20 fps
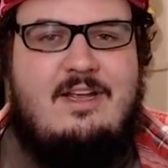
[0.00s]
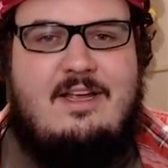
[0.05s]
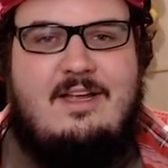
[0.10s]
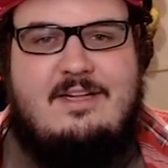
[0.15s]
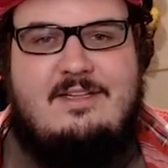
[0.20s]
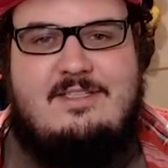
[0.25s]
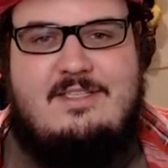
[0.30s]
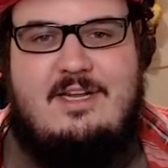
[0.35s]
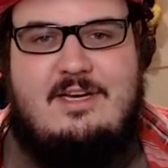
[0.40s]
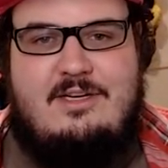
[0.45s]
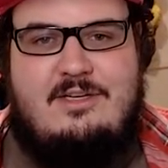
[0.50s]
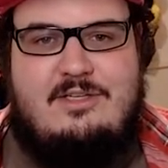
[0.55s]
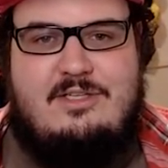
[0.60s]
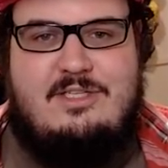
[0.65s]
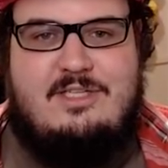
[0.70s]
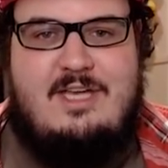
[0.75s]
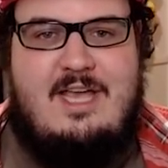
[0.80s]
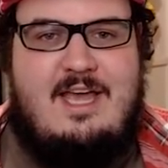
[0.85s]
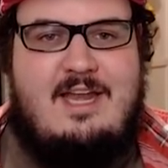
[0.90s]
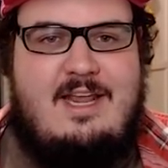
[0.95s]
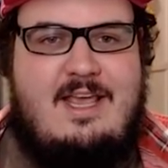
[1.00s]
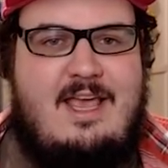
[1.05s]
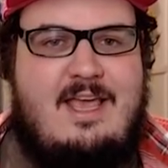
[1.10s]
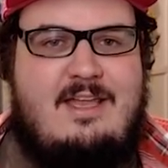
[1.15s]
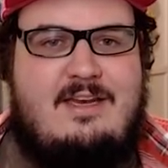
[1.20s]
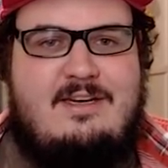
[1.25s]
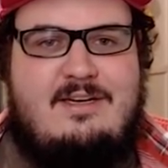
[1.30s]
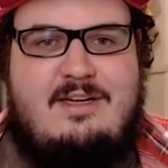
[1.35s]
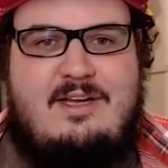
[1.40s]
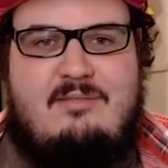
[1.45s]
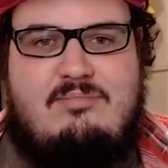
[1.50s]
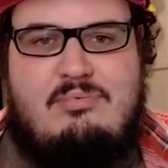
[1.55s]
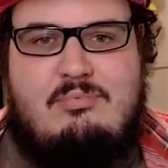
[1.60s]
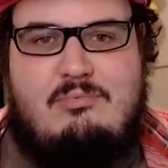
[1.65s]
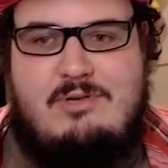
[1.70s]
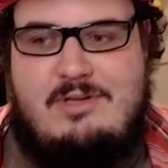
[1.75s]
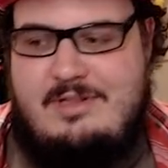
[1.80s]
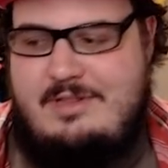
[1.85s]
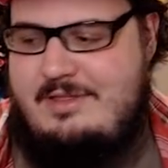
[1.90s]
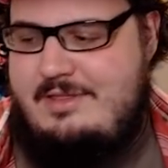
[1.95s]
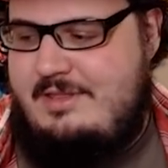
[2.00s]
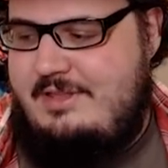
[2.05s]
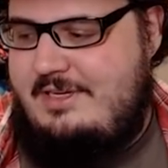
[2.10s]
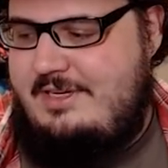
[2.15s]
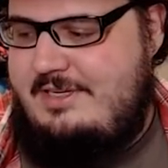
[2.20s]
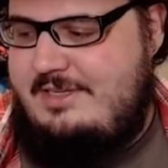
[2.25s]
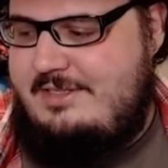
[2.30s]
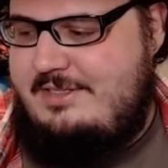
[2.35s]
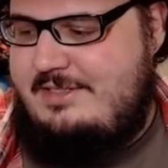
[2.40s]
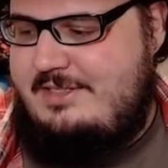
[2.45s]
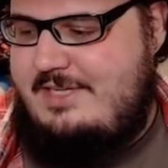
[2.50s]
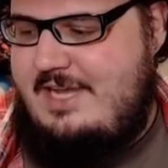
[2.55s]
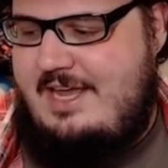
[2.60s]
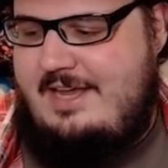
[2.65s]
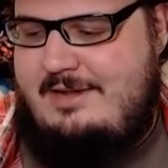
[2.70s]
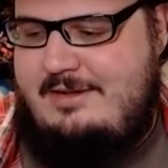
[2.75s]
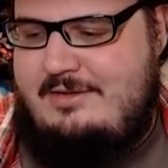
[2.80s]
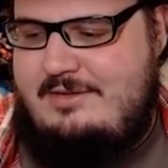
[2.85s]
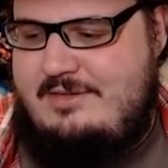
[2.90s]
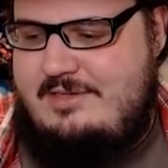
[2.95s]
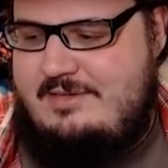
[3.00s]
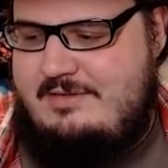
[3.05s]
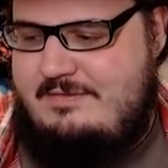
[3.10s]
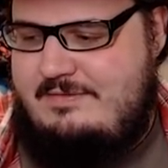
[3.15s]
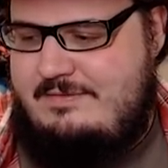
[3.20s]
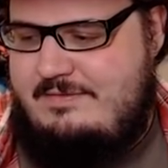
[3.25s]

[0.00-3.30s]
Instead, you just kind of ended up with these tales of